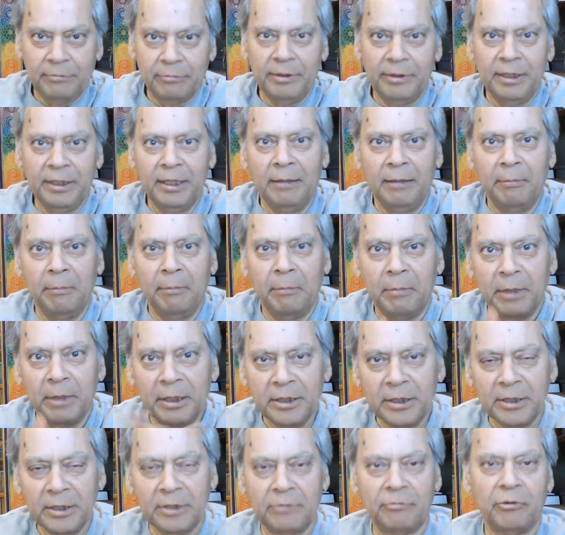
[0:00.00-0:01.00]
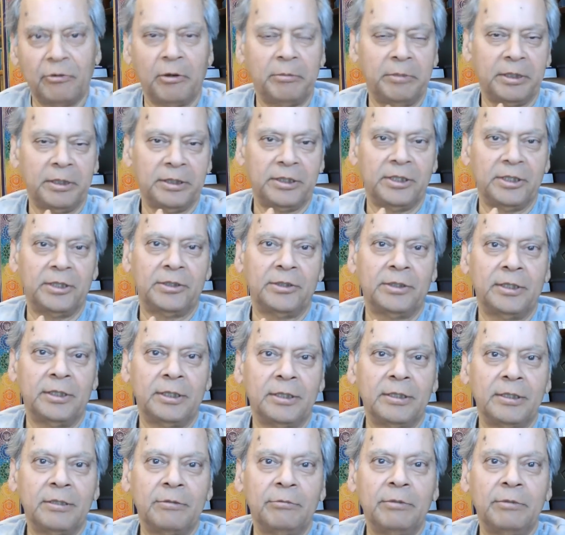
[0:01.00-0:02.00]
We emerge from
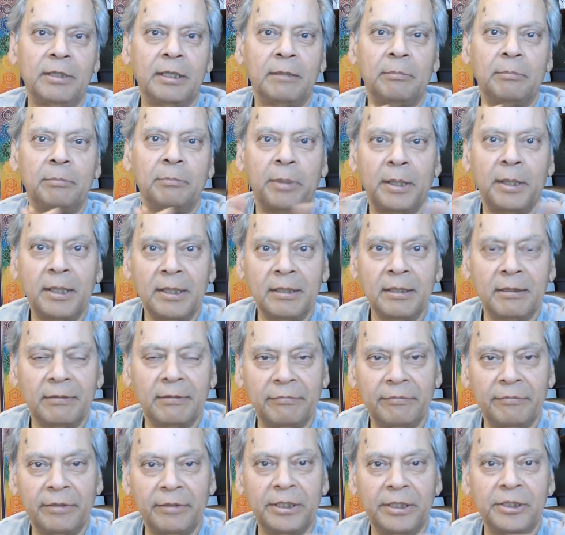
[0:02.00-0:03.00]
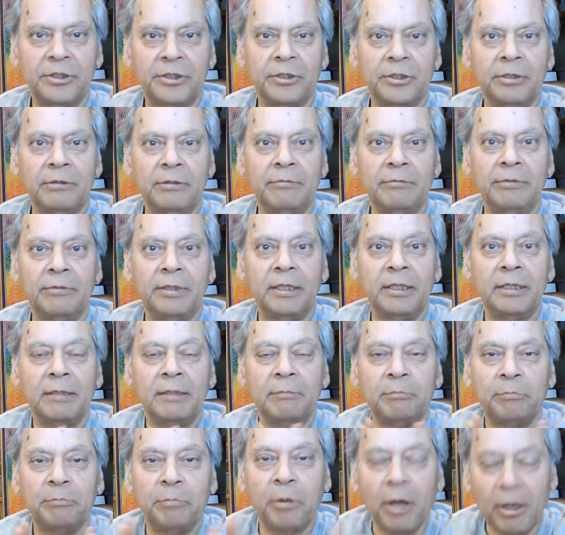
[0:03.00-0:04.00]
existence. We are part of nature. We are a
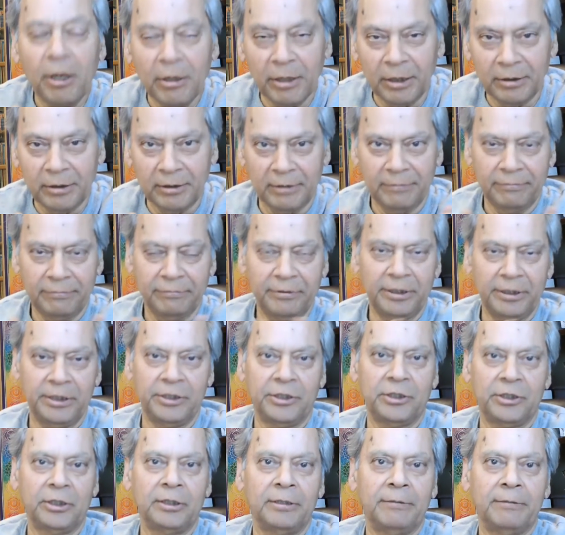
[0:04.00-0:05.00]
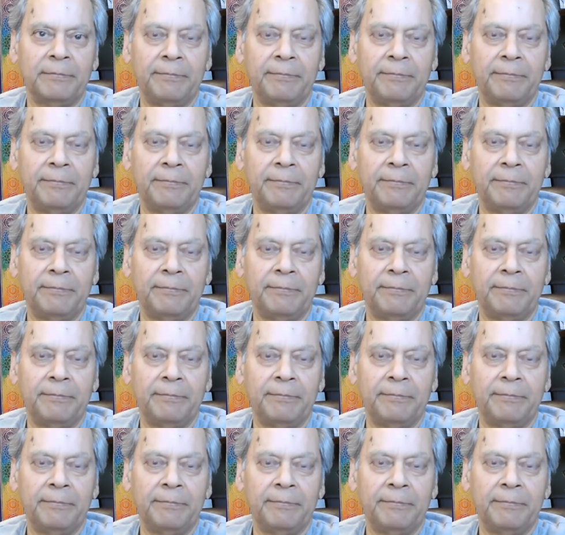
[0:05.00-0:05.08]
product of nature.